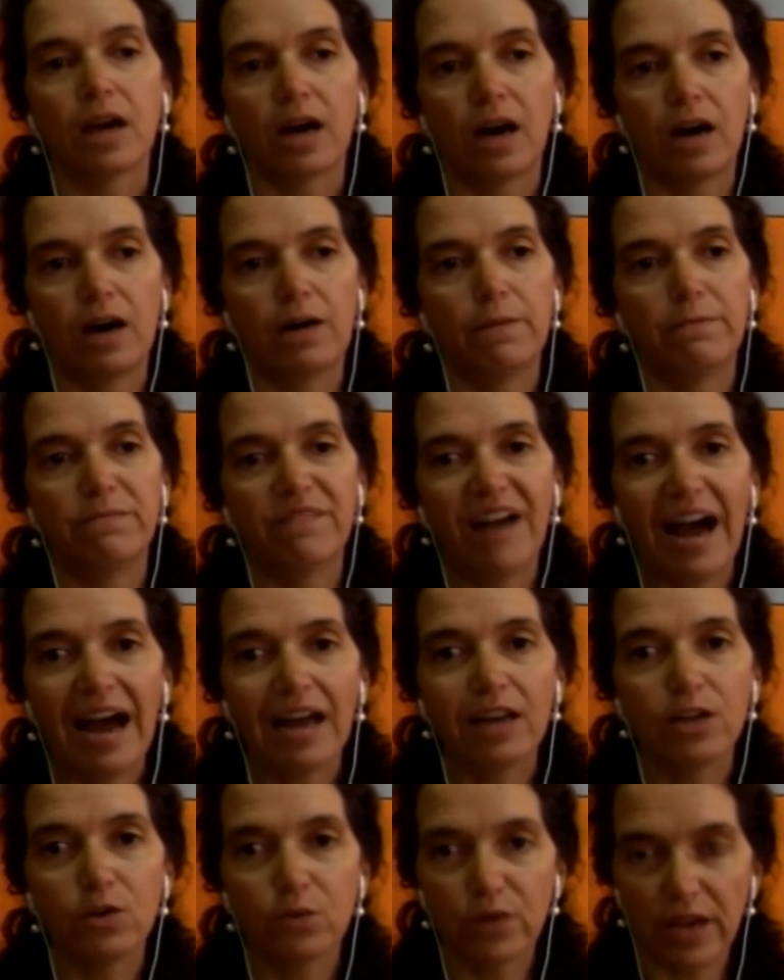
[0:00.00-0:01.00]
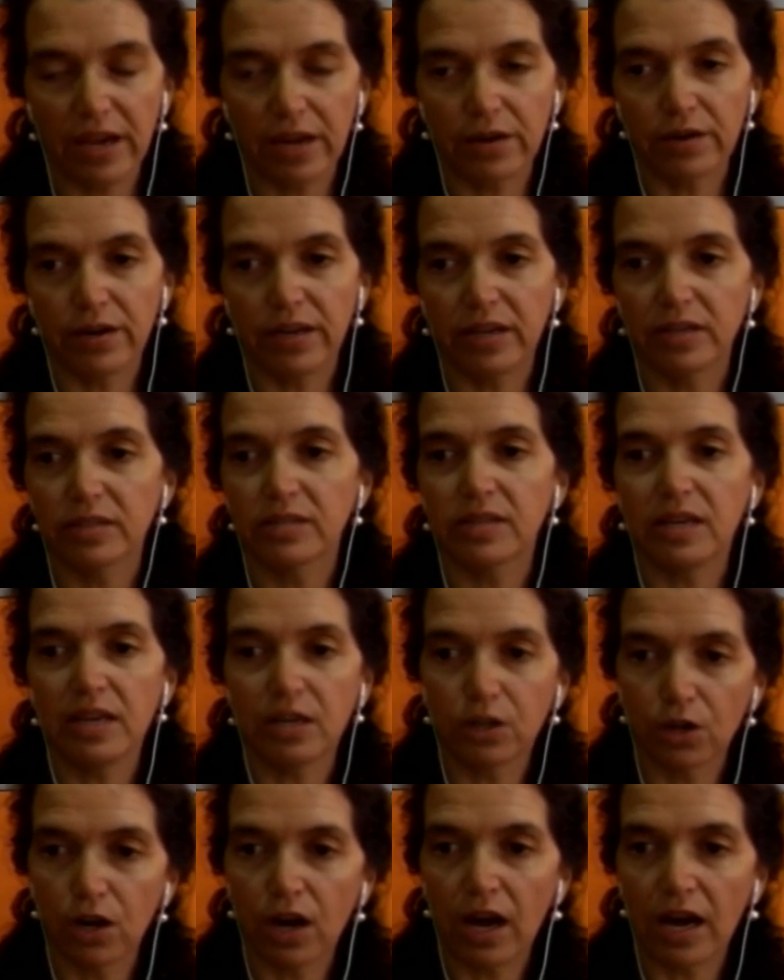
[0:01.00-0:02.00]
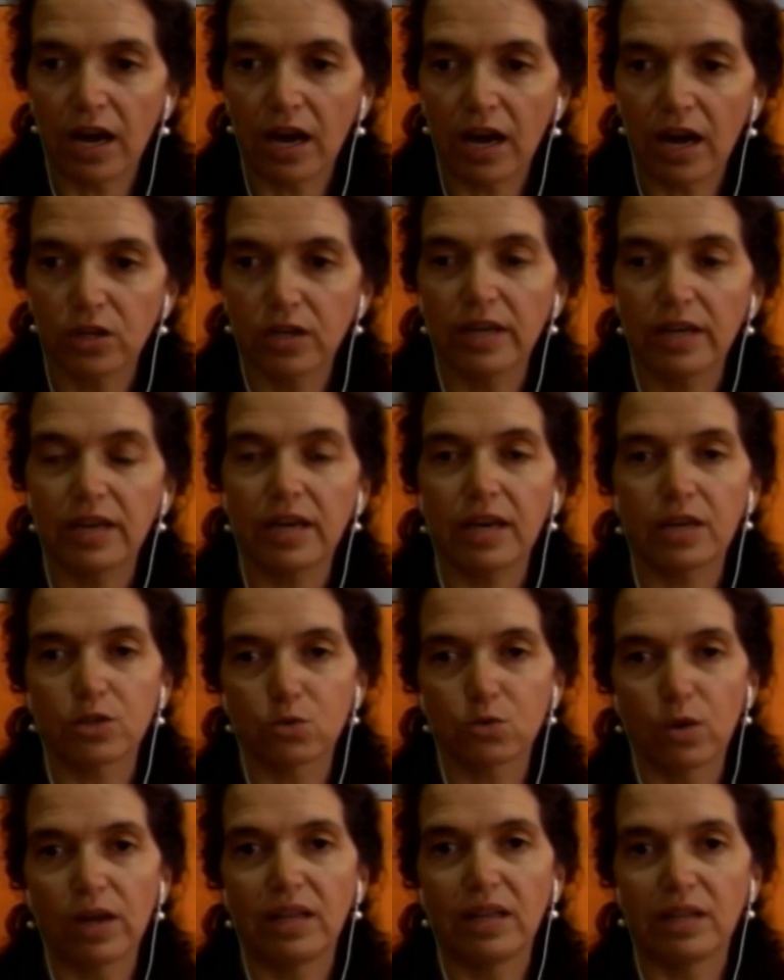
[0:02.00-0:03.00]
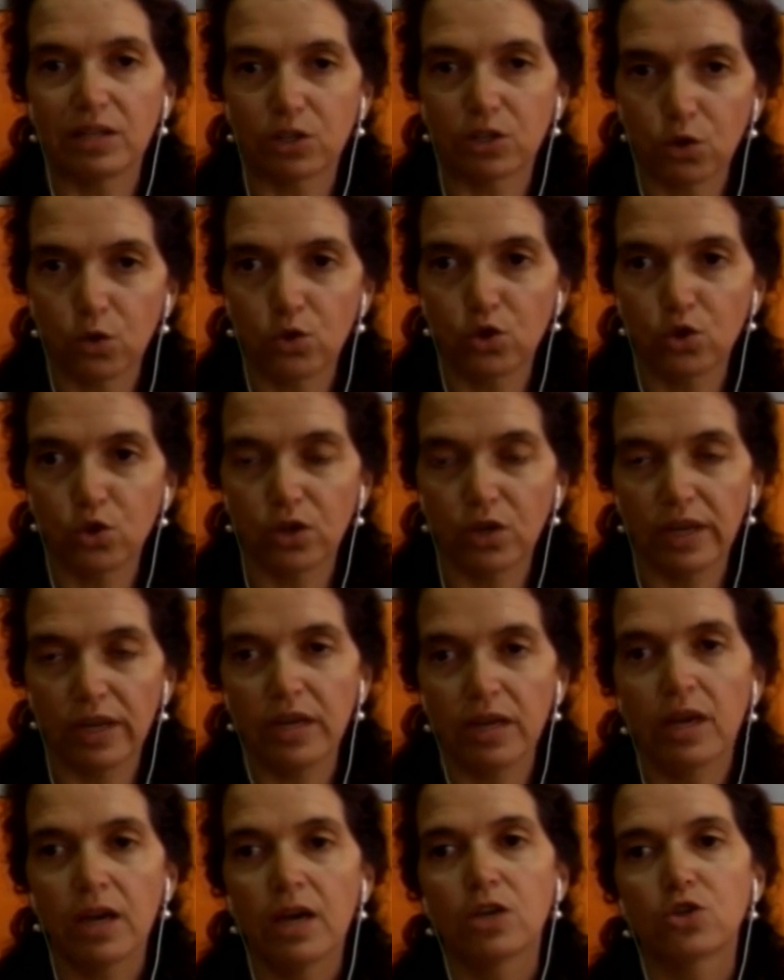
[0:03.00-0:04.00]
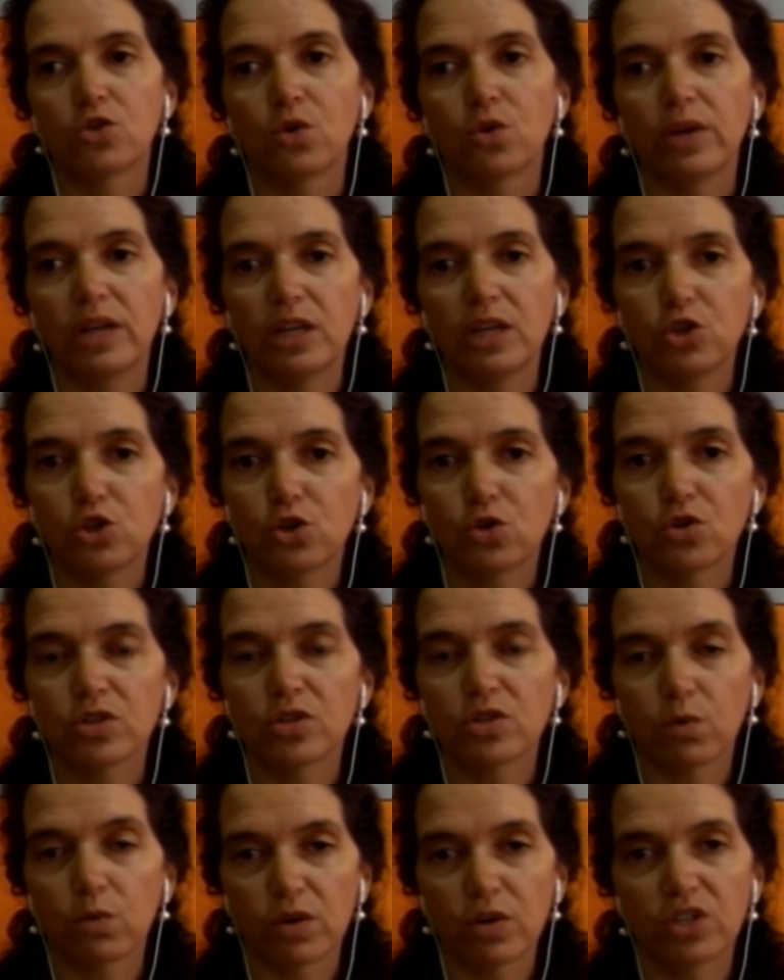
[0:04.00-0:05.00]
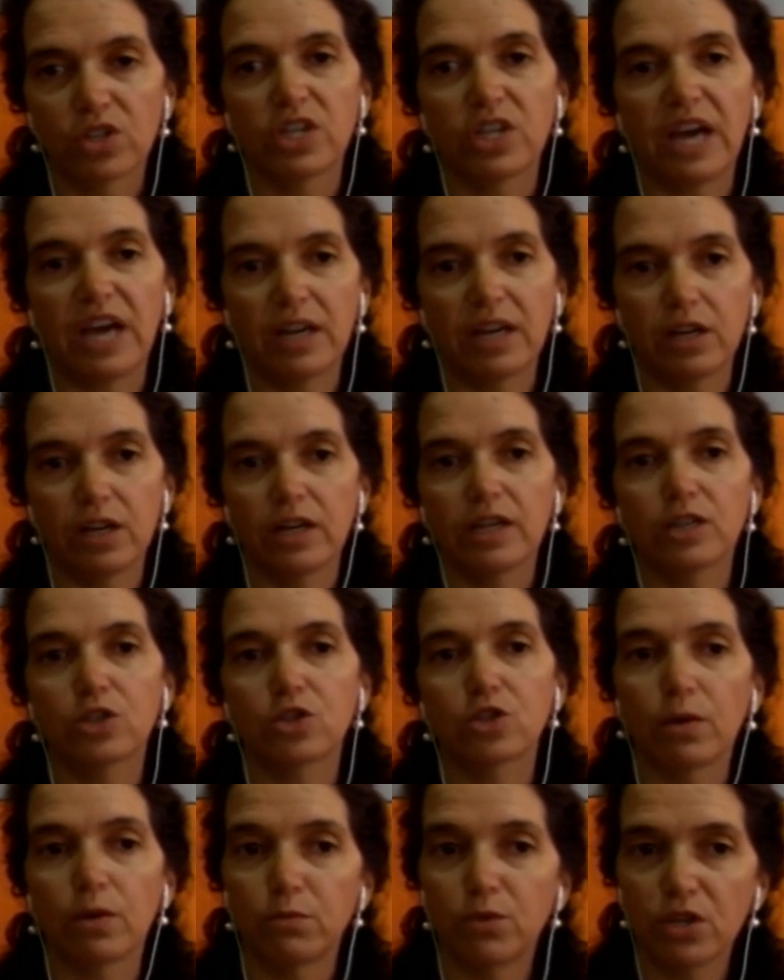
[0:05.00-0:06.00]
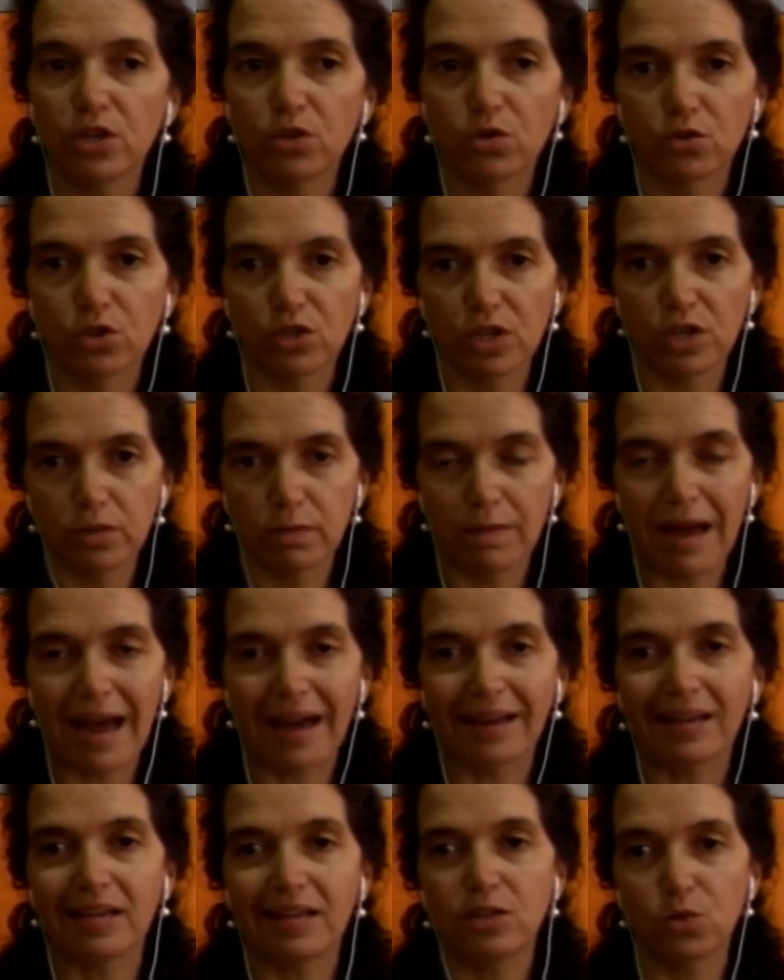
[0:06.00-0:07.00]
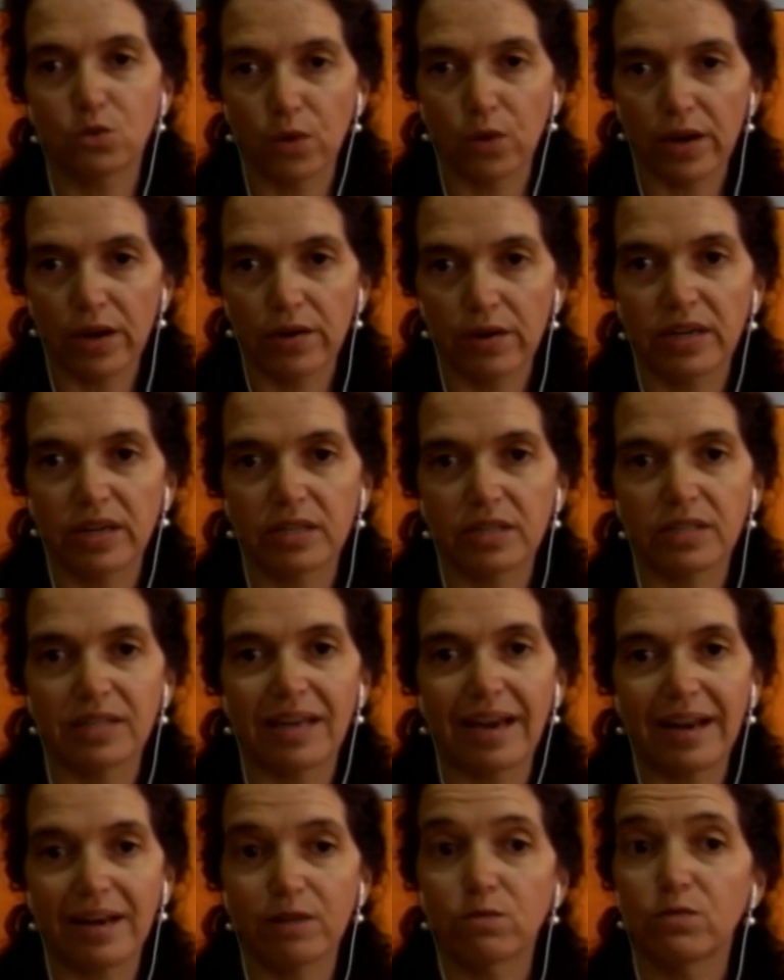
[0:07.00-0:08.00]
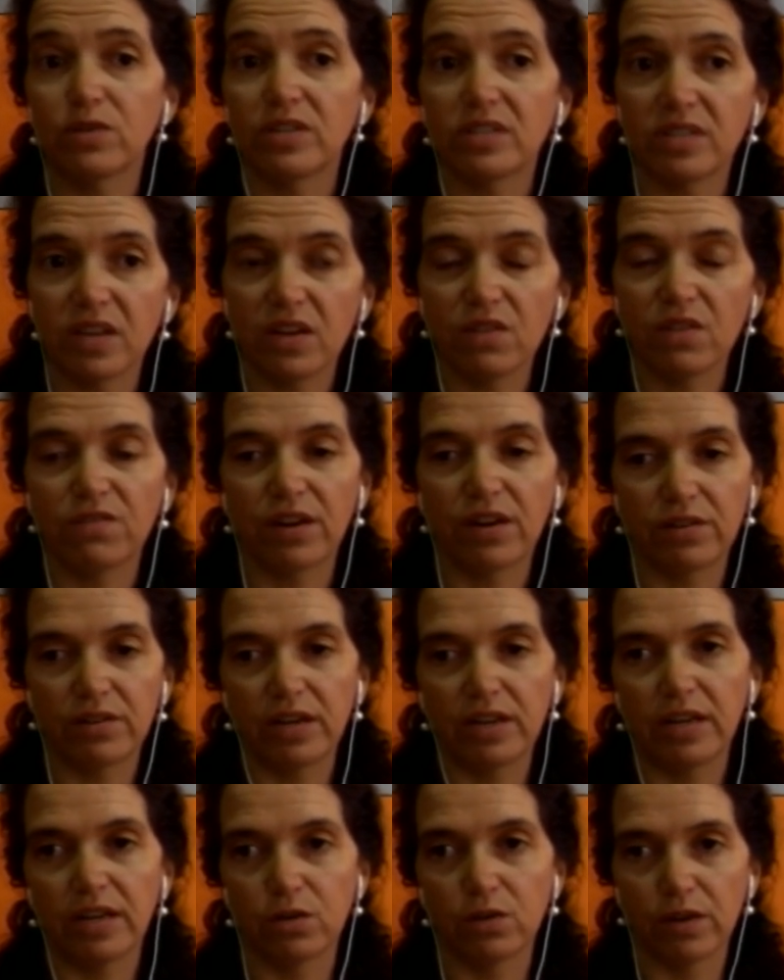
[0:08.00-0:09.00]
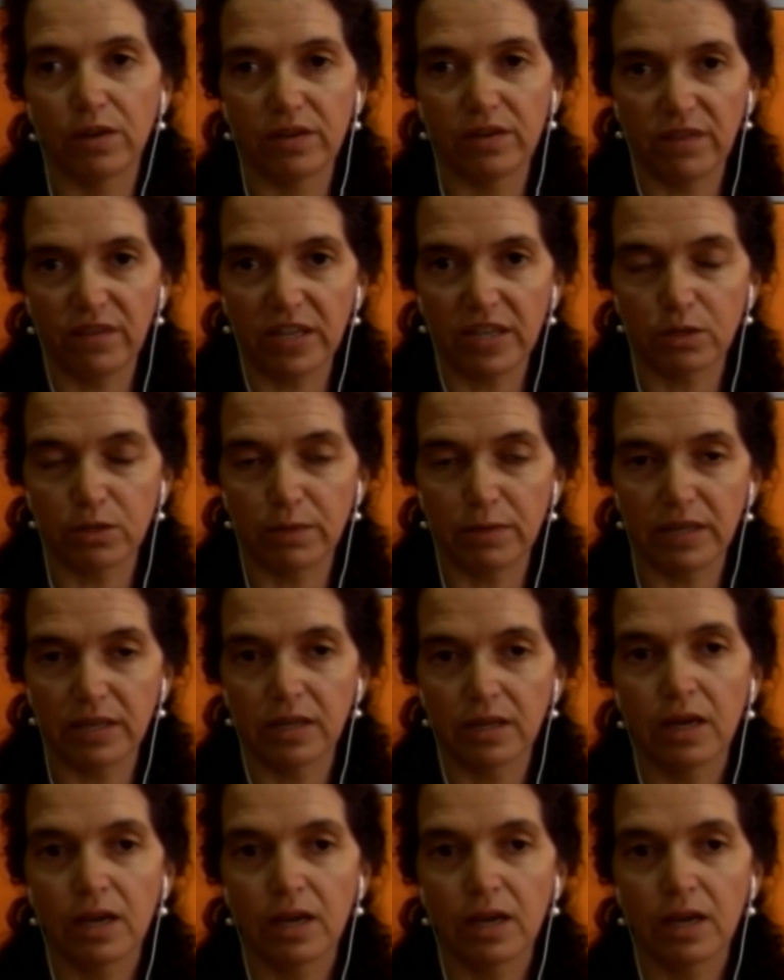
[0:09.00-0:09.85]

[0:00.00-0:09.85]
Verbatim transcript: um, valued areas ecologically as well as socially. So it ensures that we're channeling some resources back into areas that receive very little investment.